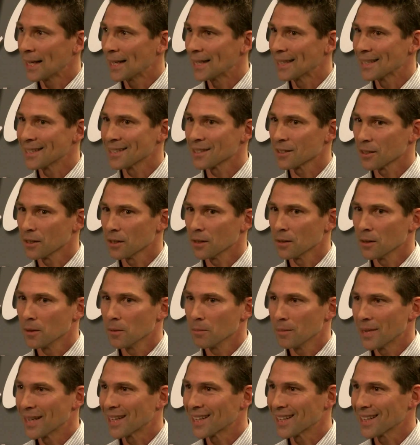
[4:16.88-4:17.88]
and
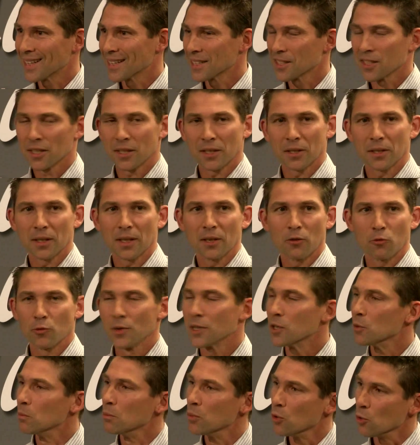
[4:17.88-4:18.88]
making it a
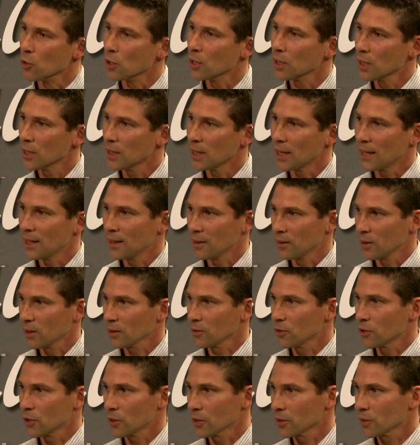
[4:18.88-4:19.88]
real book and
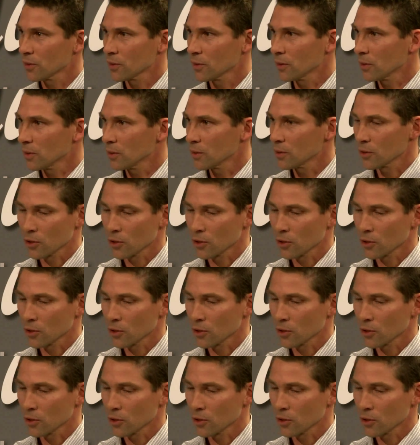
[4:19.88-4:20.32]
not just